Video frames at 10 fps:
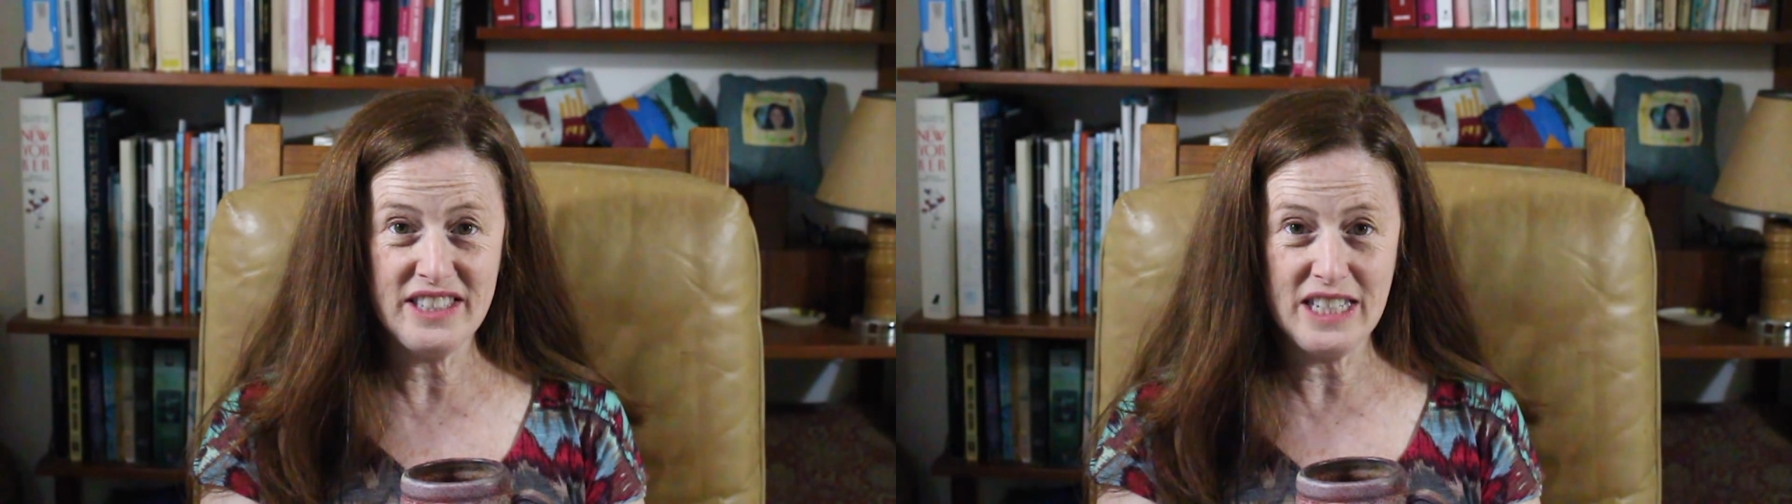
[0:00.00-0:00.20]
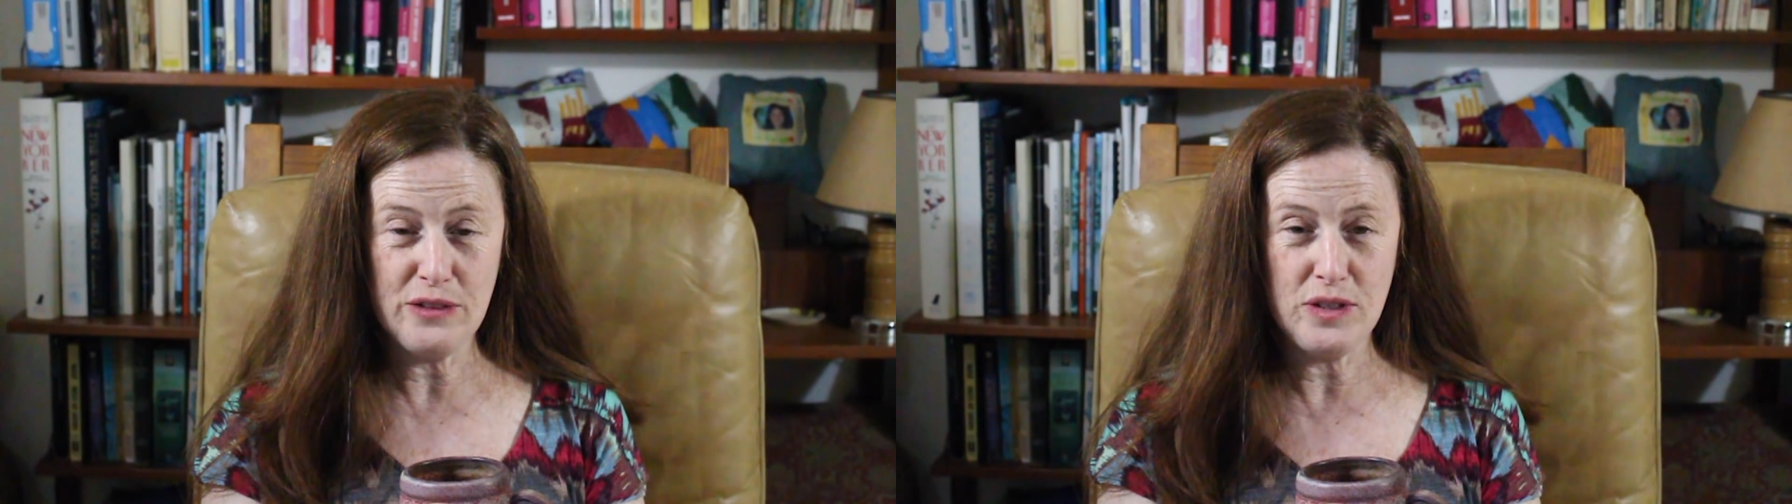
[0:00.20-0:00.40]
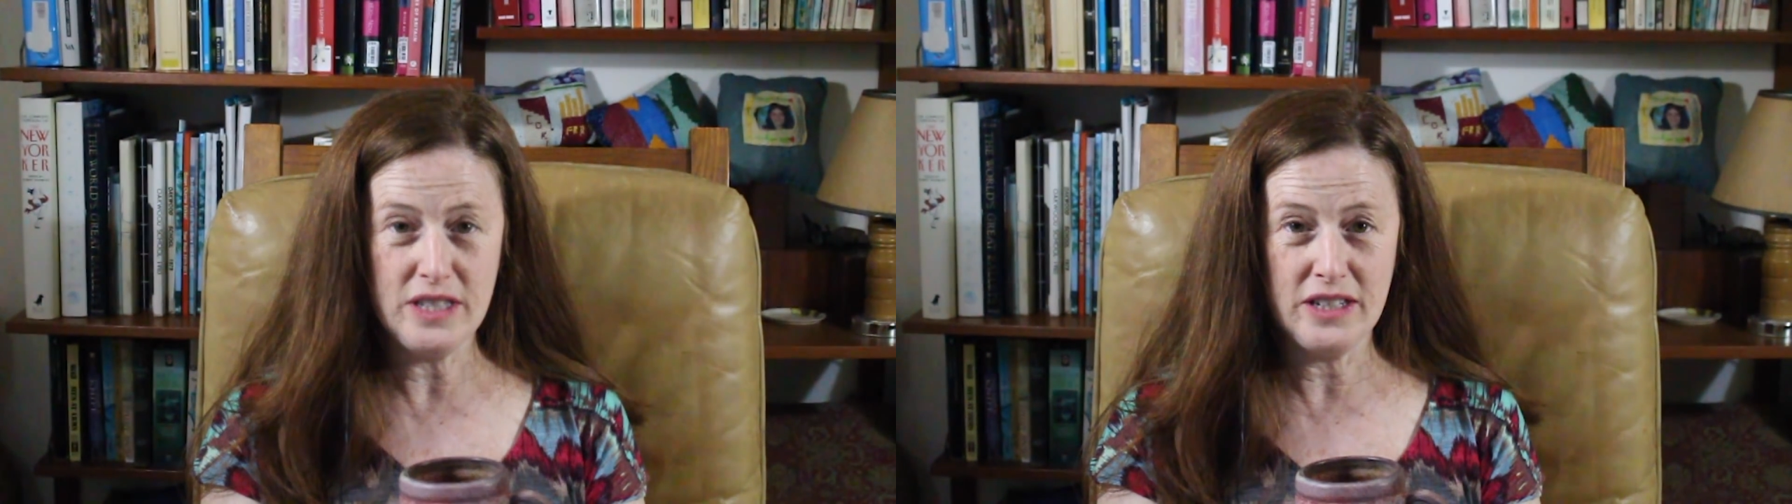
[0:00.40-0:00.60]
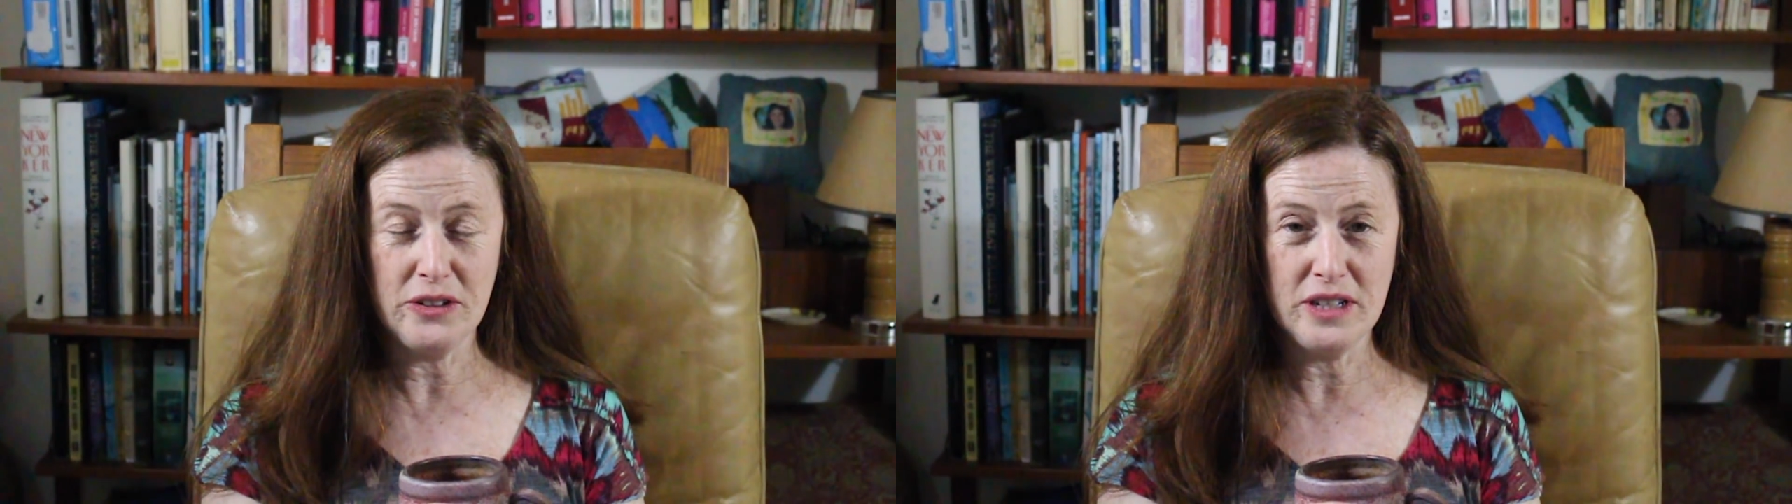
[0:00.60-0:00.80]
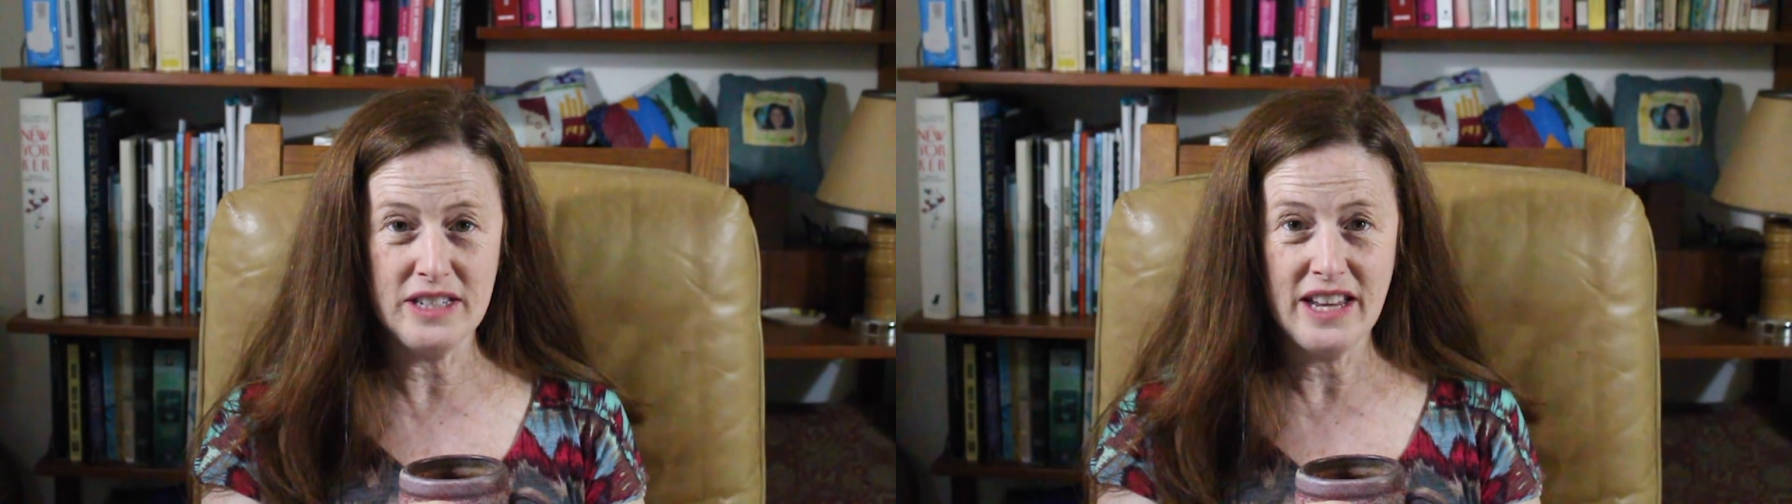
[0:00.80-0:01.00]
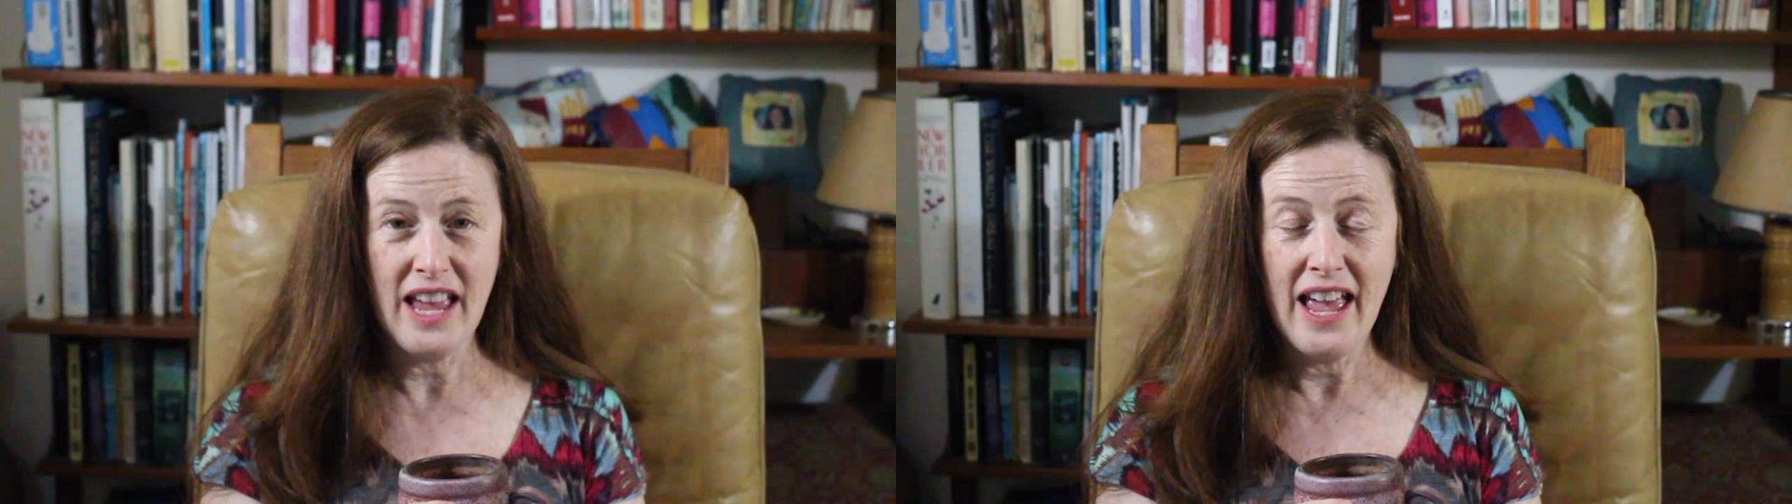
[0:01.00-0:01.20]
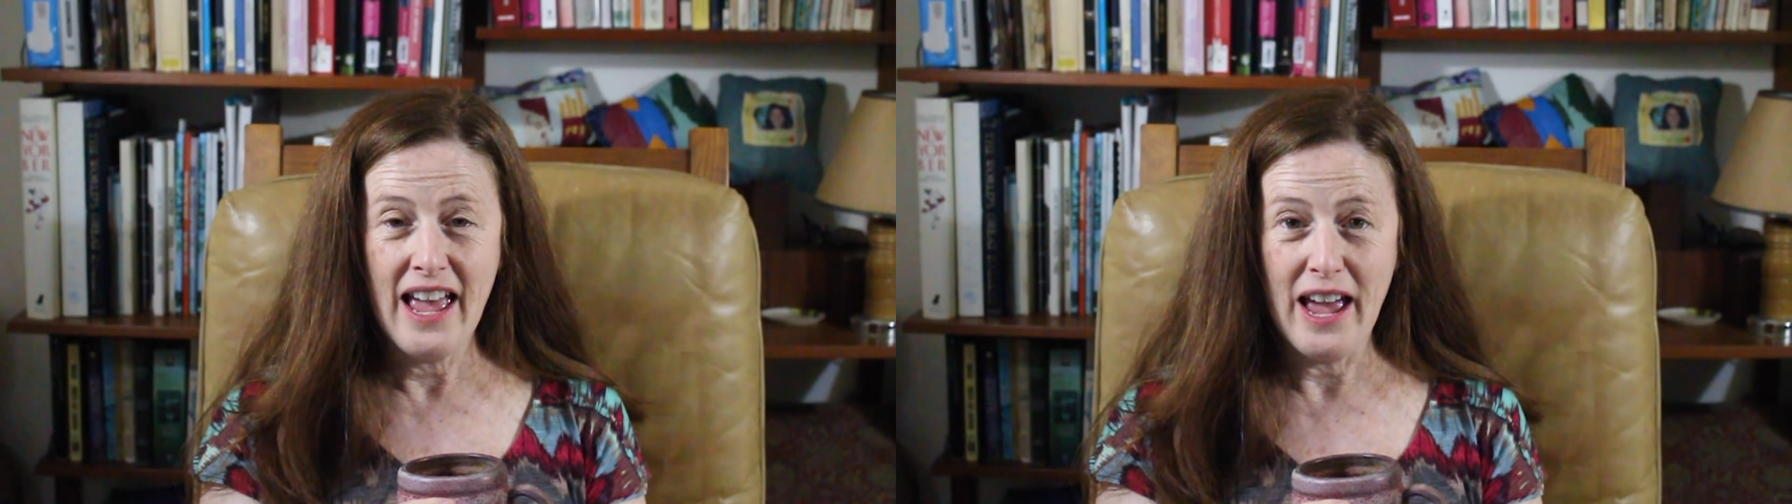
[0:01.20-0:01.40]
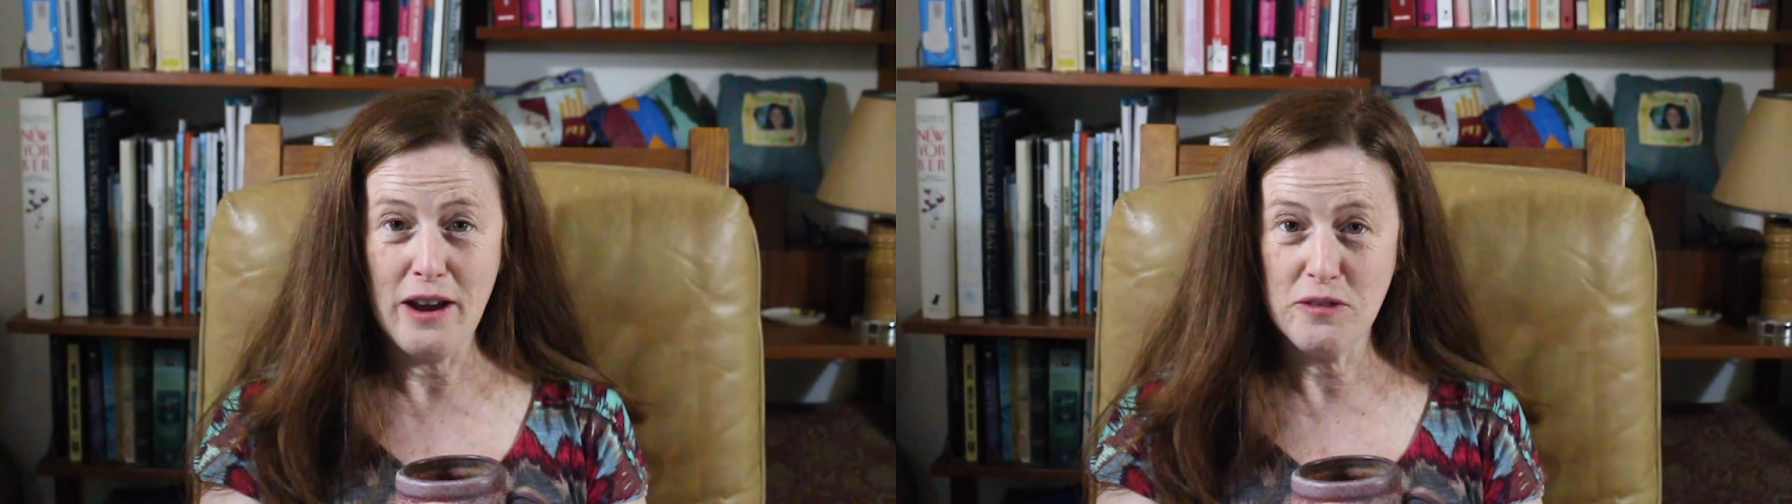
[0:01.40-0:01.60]
TV series
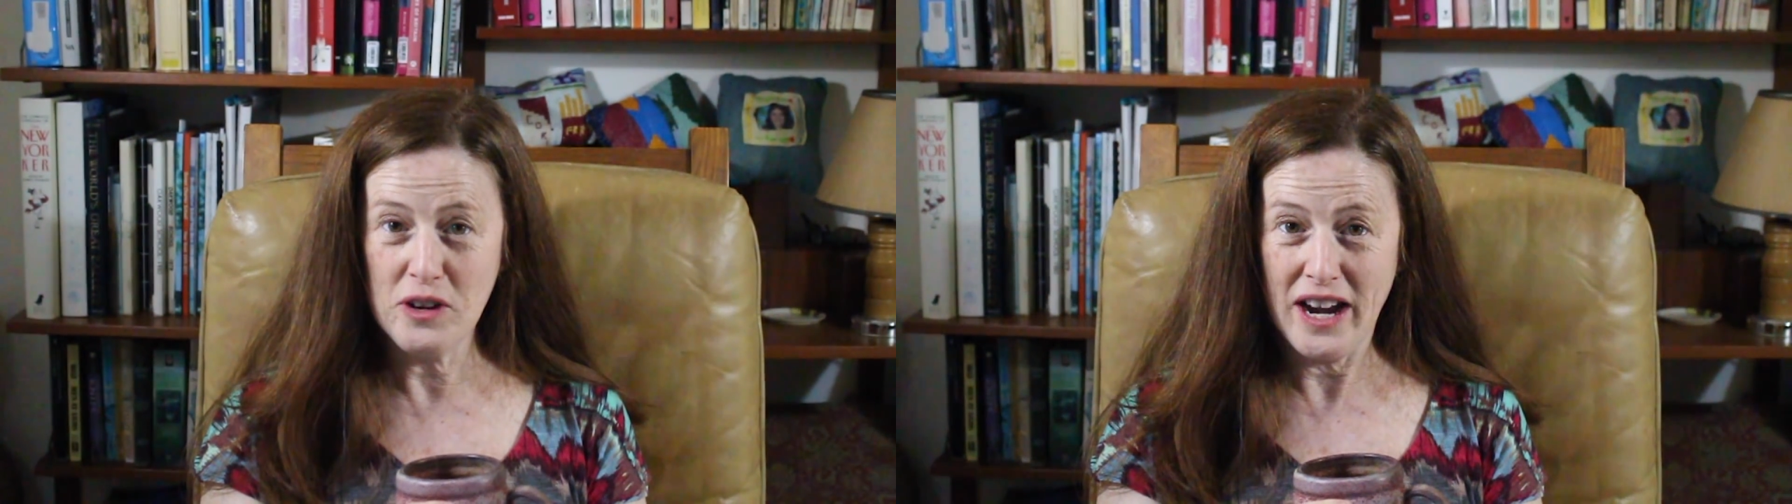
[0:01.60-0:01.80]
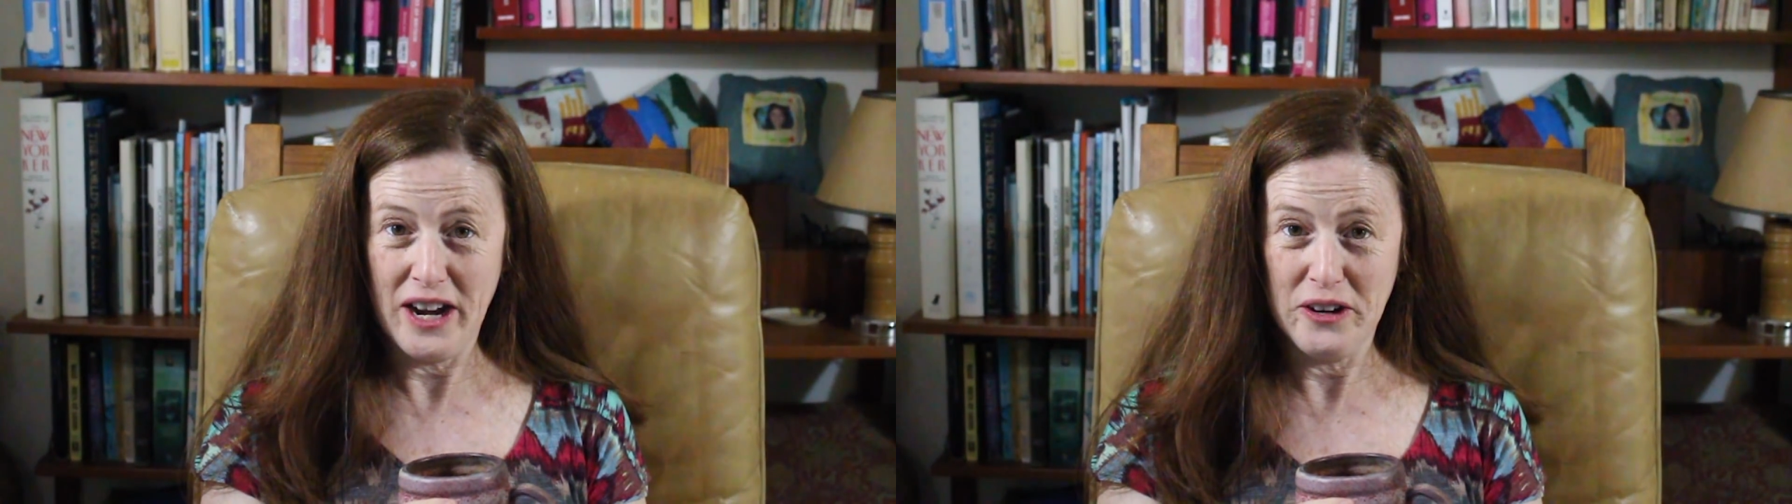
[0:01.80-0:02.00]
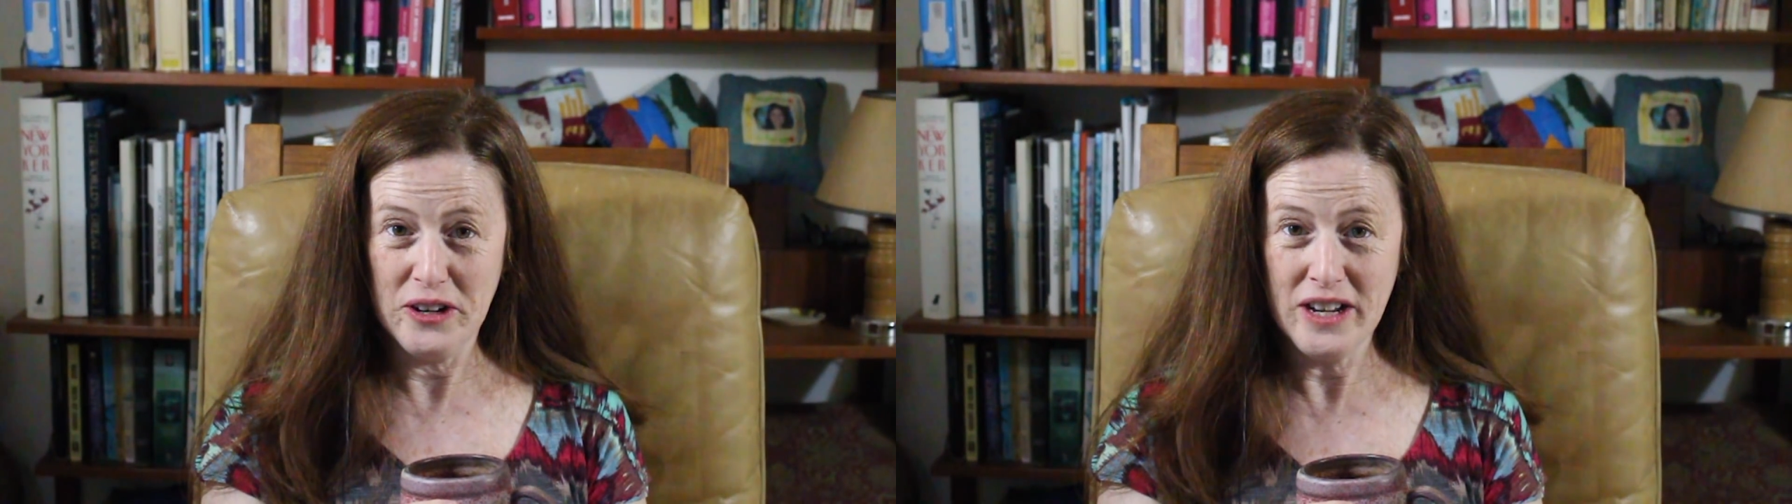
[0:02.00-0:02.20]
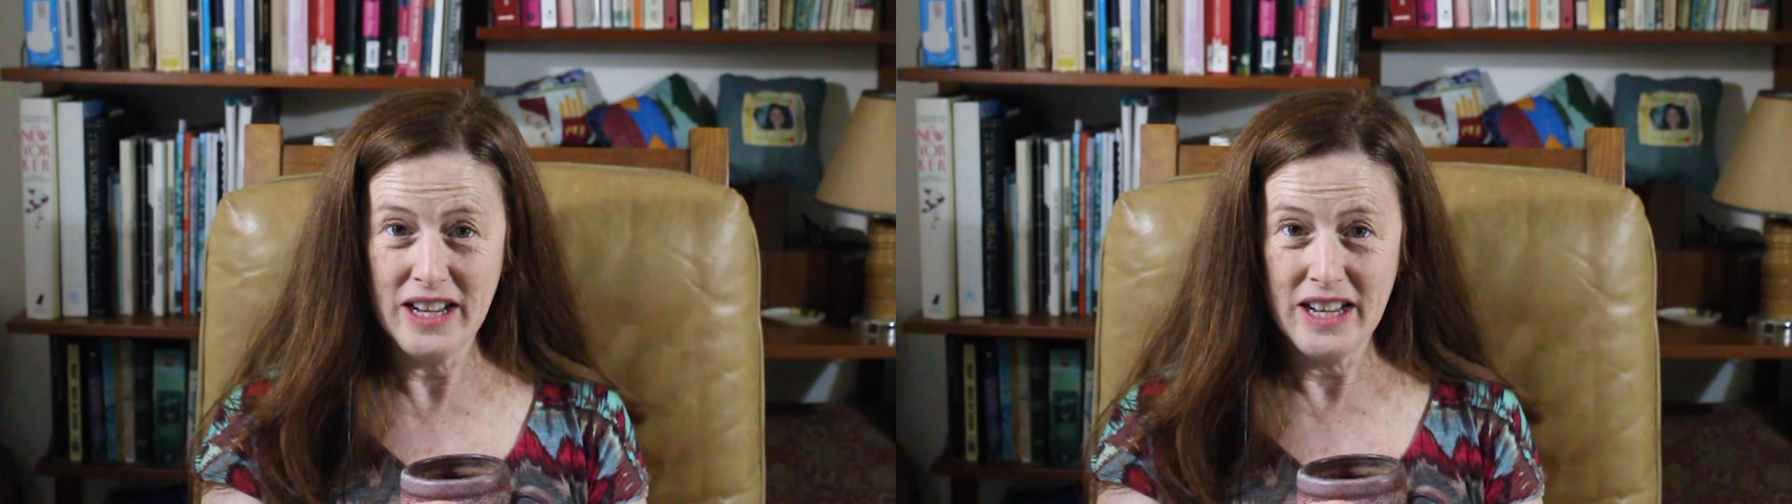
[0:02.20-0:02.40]
ever aired.